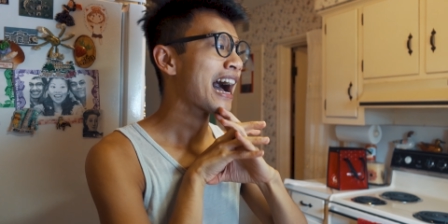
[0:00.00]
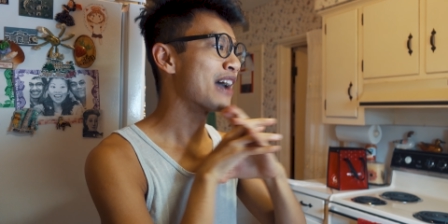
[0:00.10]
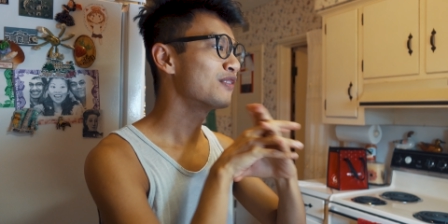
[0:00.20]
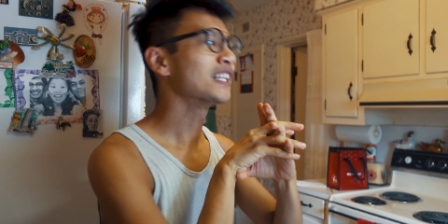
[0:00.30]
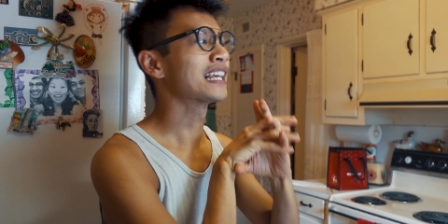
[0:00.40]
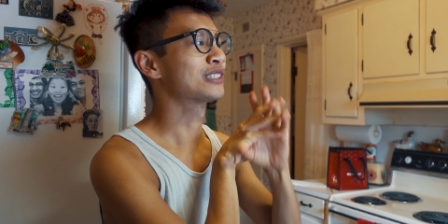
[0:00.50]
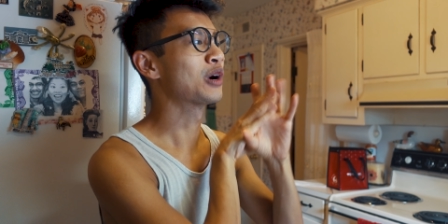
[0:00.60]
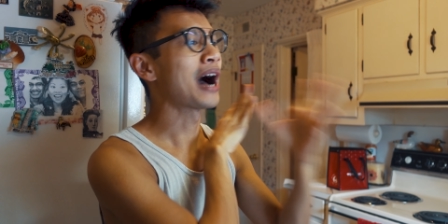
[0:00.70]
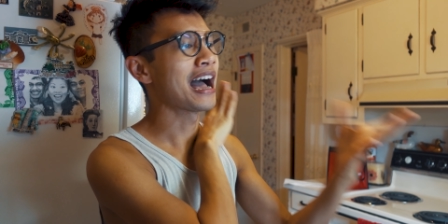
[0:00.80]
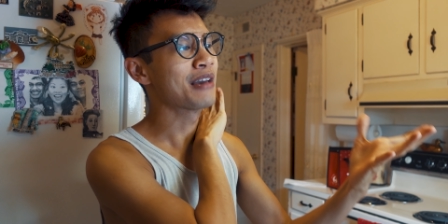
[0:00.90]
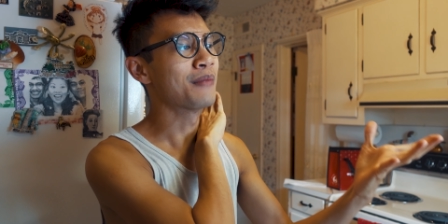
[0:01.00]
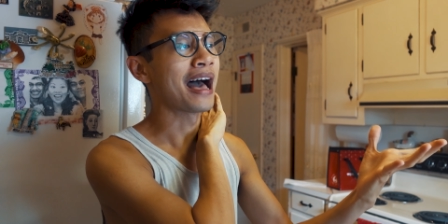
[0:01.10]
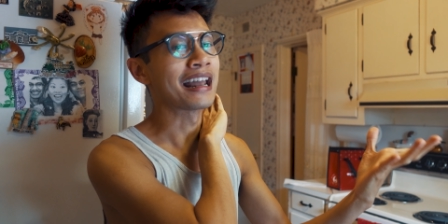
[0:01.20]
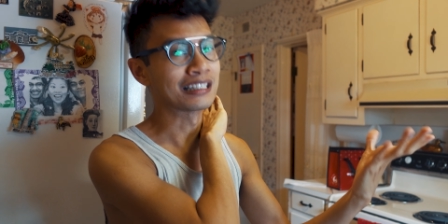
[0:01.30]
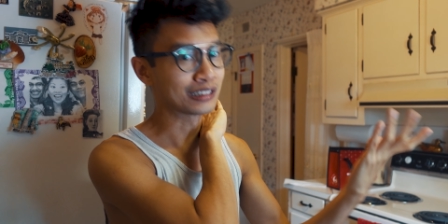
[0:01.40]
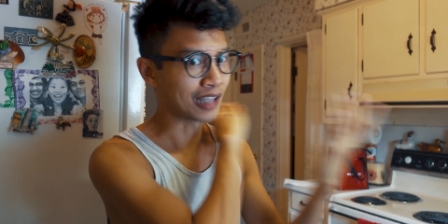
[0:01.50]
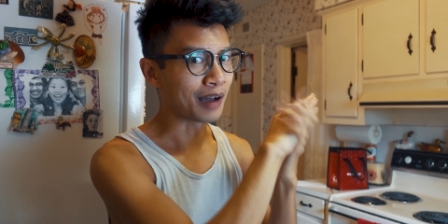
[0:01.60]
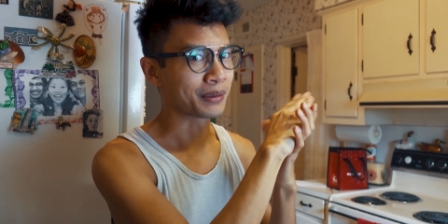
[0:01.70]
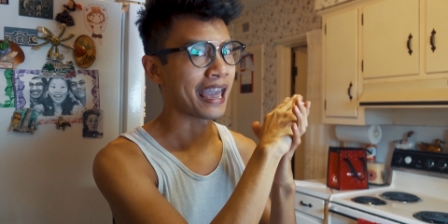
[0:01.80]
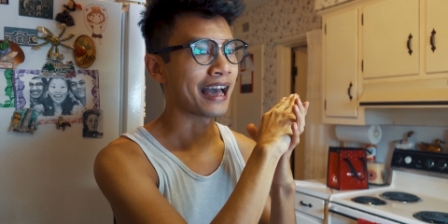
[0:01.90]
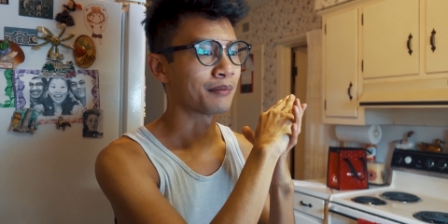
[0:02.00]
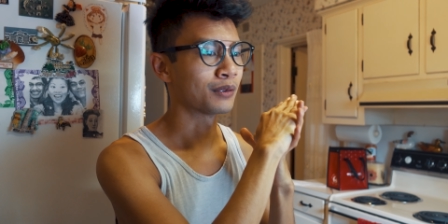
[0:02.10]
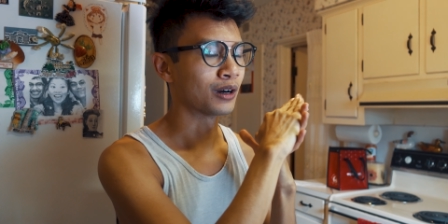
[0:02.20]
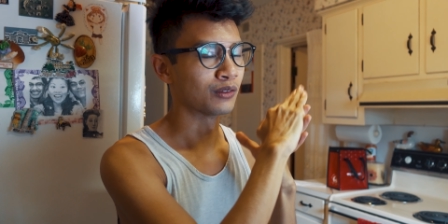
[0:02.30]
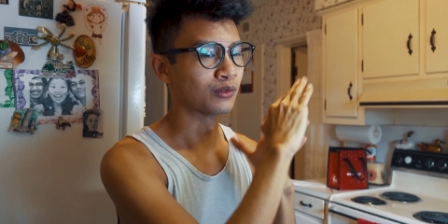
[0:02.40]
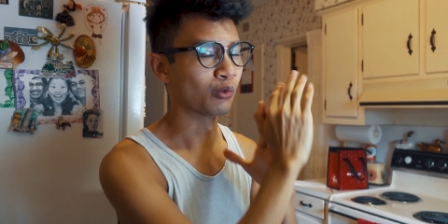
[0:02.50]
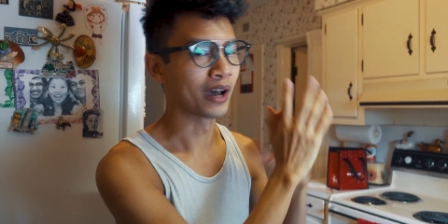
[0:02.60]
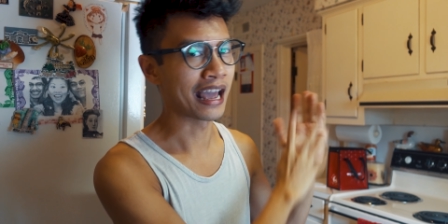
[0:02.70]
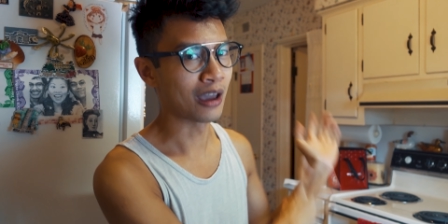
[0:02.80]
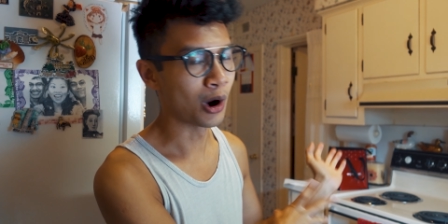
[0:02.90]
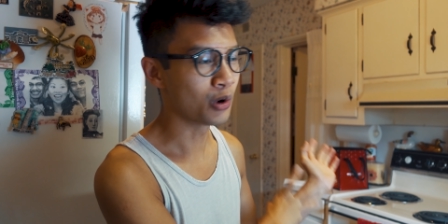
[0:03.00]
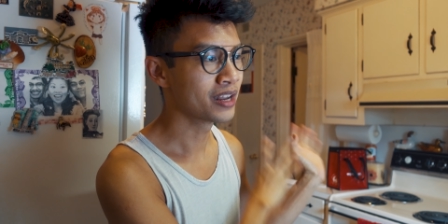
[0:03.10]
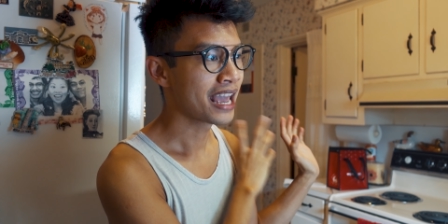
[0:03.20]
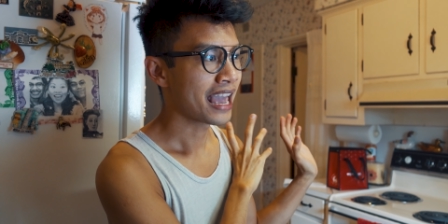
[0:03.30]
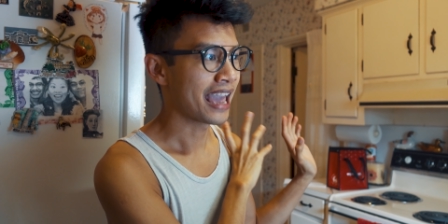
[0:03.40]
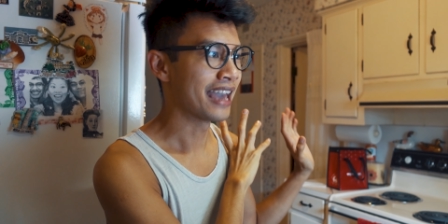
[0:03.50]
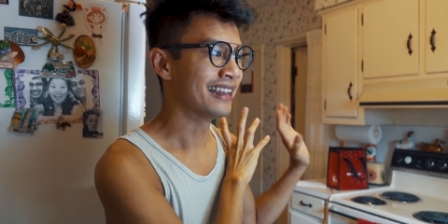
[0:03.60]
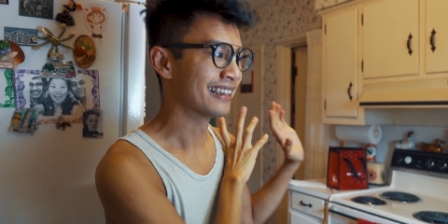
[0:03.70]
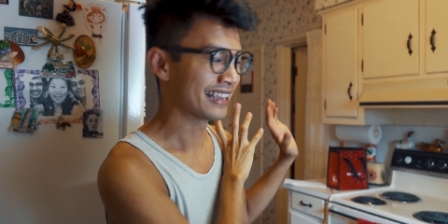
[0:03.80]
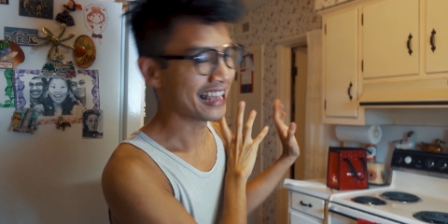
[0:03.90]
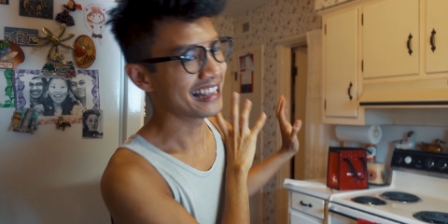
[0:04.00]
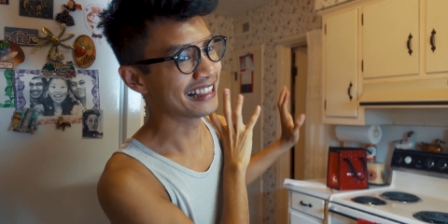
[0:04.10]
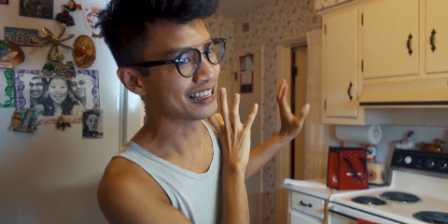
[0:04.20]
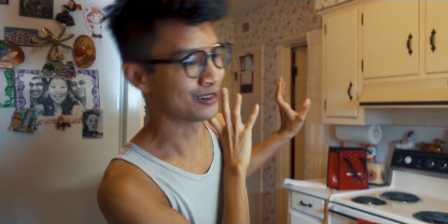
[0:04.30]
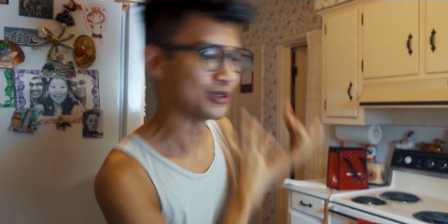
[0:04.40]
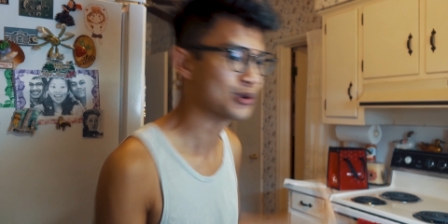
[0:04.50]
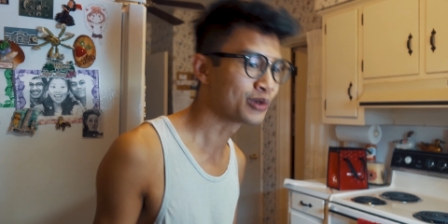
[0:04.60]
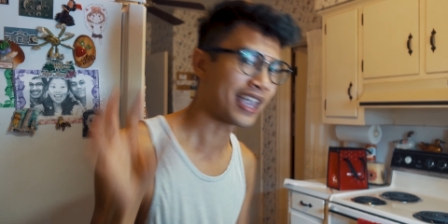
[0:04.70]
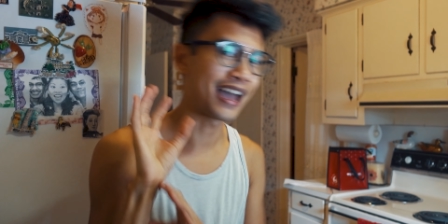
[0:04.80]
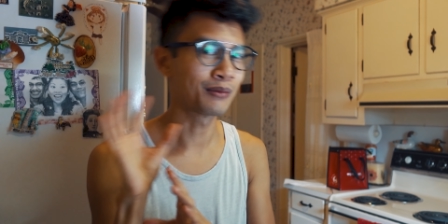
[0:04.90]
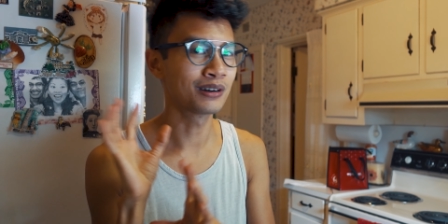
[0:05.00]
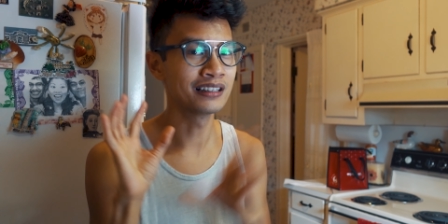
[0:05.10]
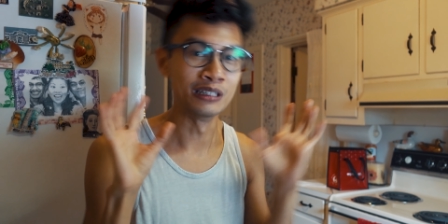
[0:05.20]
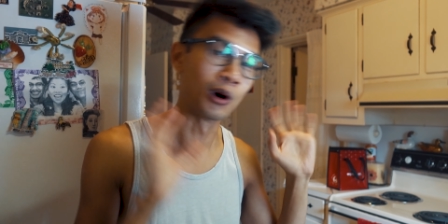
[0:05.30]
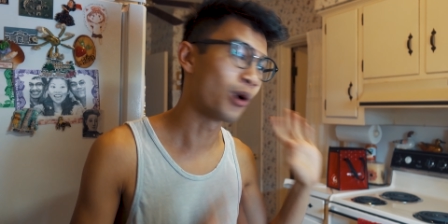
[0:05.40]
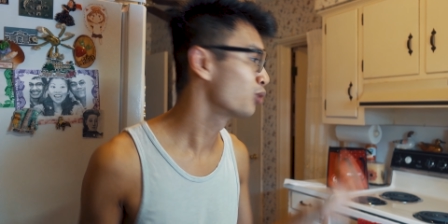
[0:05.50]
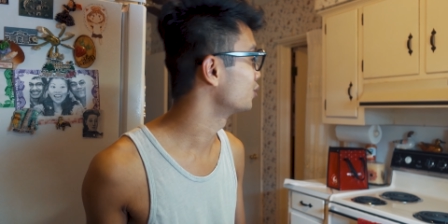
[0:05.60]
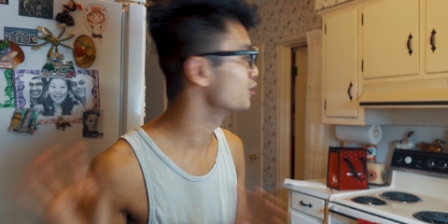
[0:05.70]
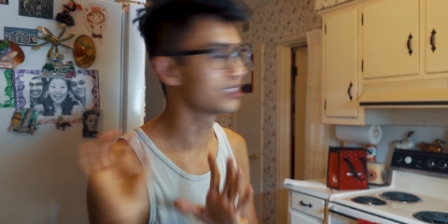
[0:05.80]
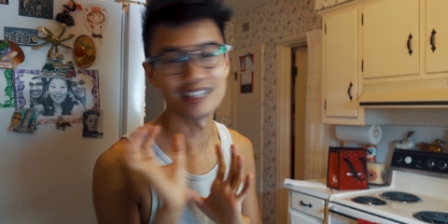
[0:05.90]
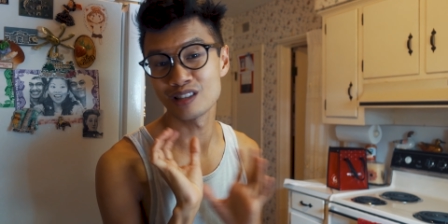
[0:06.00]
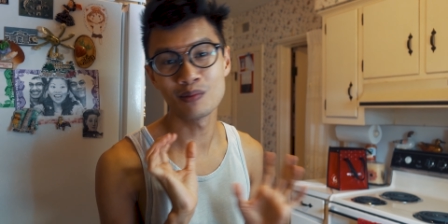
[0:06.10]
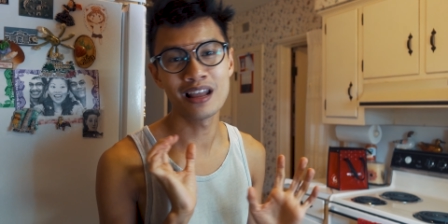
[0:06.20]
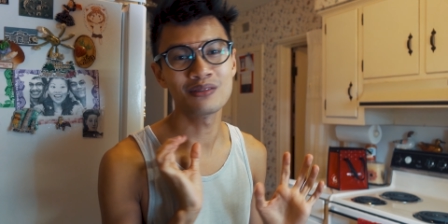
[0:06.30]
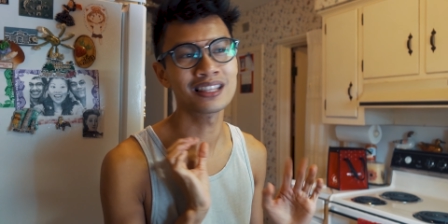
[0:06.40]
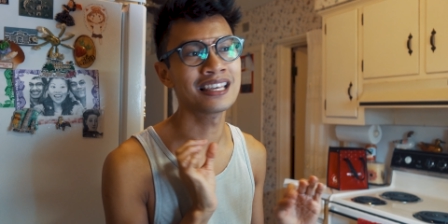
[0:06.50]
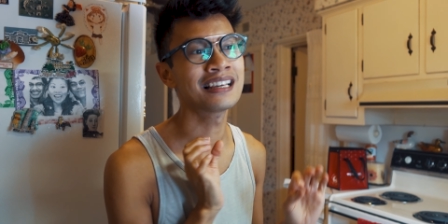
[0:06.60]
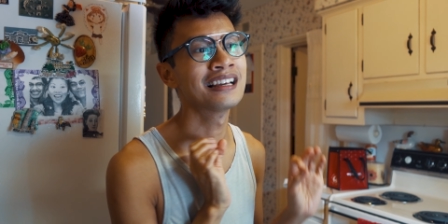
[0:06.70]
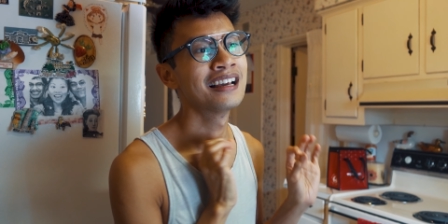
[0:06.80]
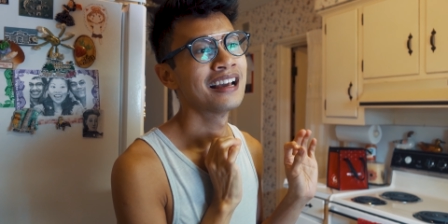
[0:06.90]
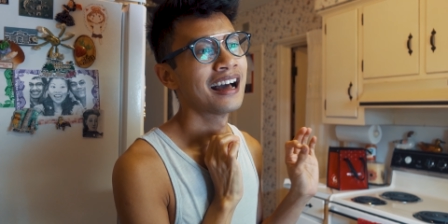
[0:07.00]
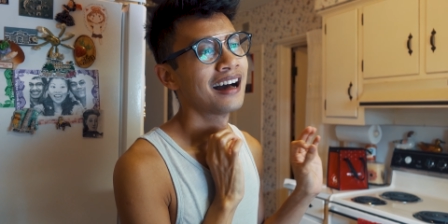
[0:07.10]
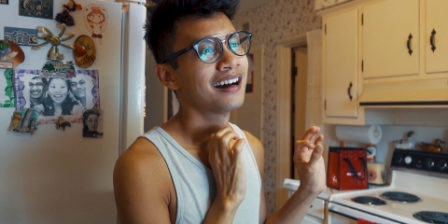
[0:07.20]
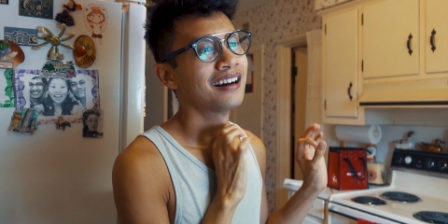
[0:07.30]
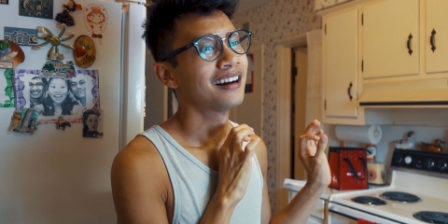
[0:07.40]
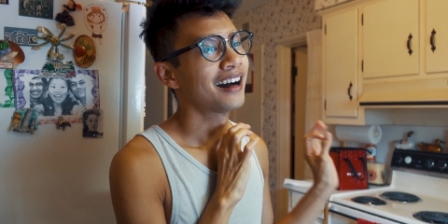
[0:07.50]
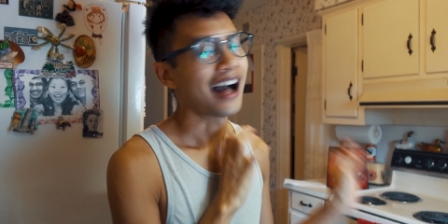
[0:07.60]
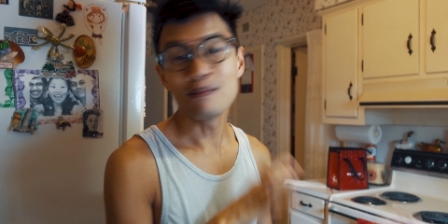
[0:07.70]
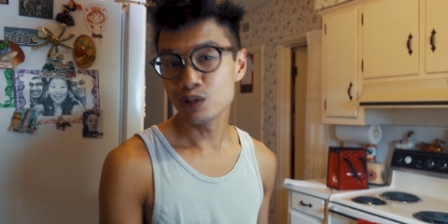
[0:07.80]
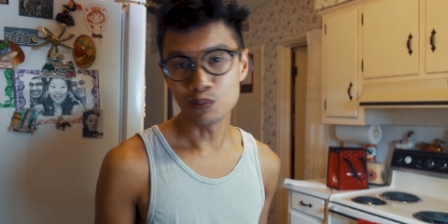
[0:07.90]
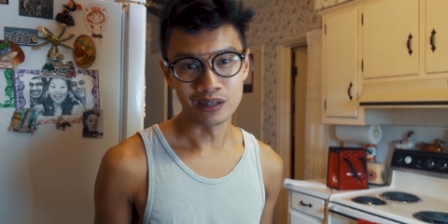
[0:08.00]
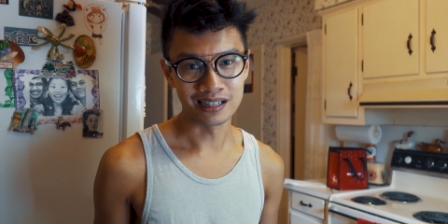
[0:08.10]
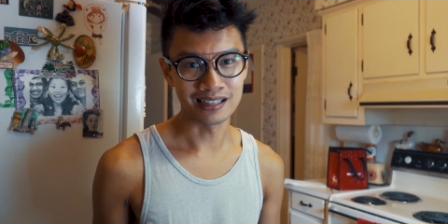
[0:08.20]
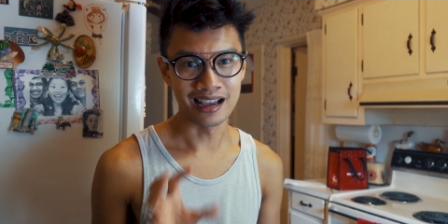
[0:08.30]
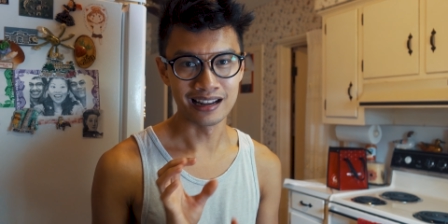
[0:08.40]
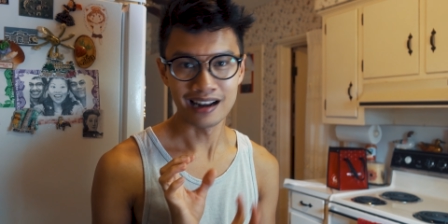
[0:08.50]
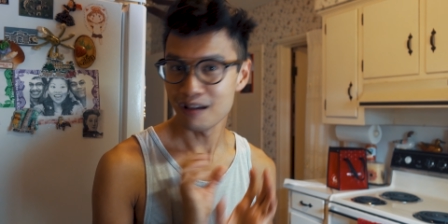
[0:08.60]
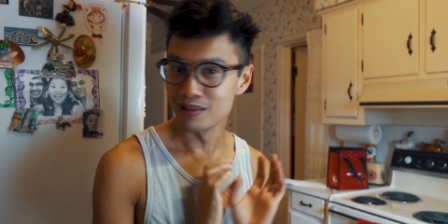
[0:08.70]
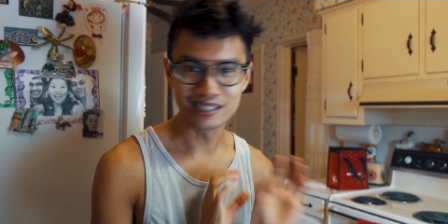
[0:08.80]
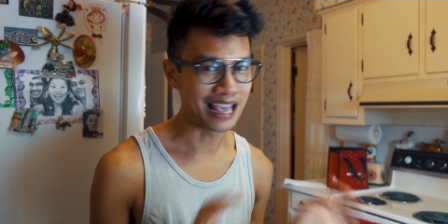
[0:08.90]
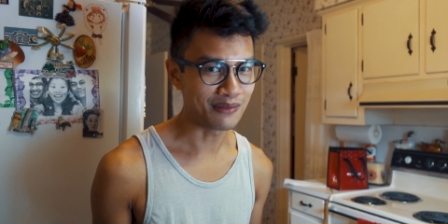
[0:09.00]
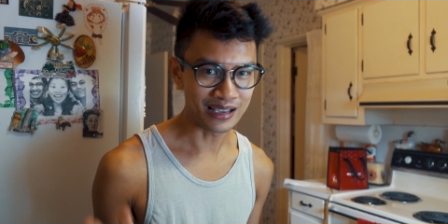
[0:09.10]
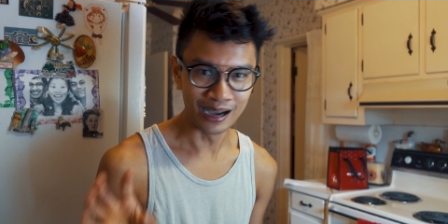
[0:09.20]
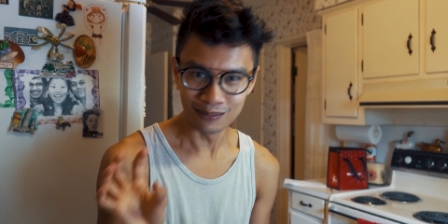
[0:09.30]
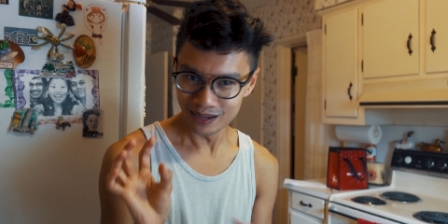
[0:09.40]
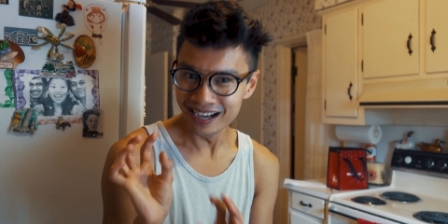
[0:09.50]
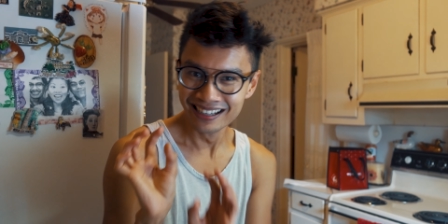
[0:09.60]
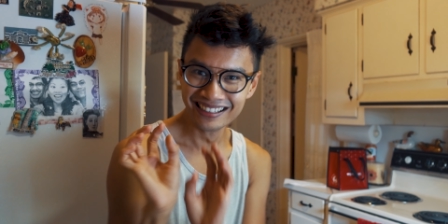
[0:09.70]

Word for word: I feel as though I'm at a stopgap of what I own, and getting this new camera and the whole new system and everything, I'm super excited. I've been saving up.